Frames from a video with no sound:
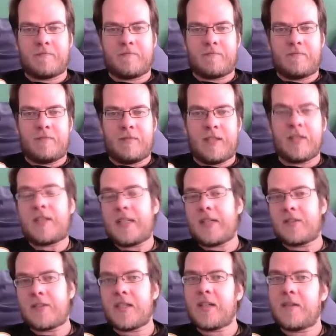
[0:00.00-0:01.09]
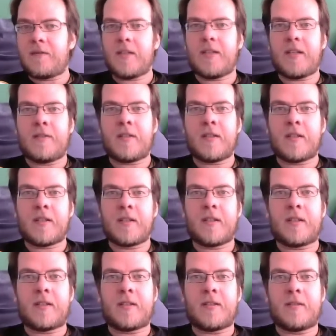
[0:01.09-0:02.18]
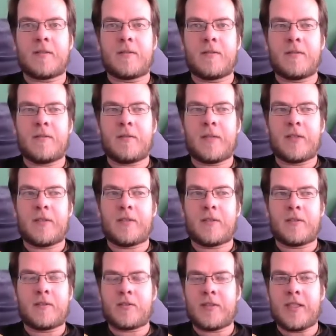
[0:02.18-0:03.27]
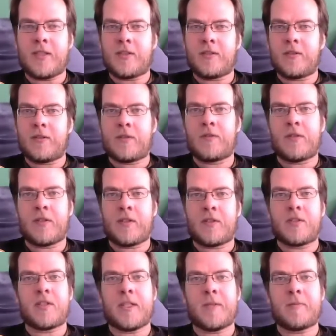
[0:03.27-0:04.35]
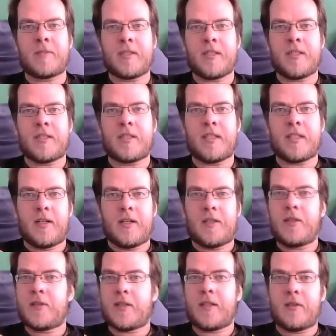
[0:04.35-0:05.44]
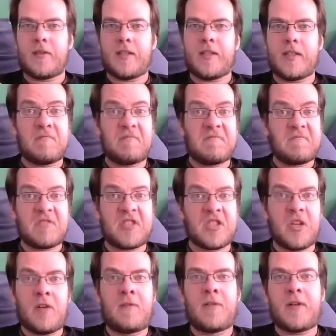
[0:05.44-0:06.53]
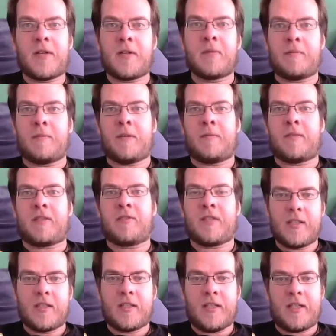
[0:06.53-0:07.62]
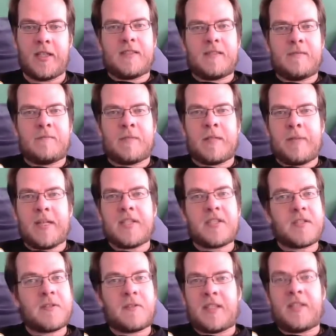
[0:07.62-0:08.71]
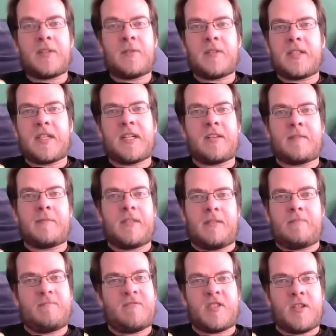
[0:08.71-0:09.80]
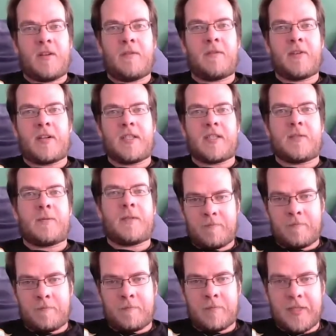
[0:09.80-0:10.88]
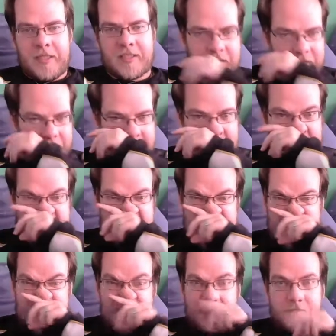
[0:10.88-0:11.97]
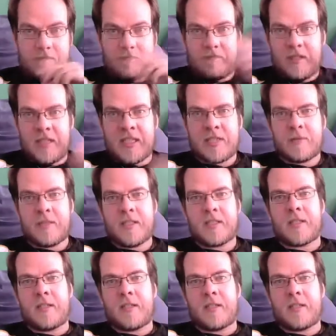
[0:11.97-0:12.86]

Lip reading: Now the downside of not having a car while you're trying to look for other jobs is that you can only get so far with public transport, and my bicycle can only carry me so far as well. But 2 days ago, last Wednesday,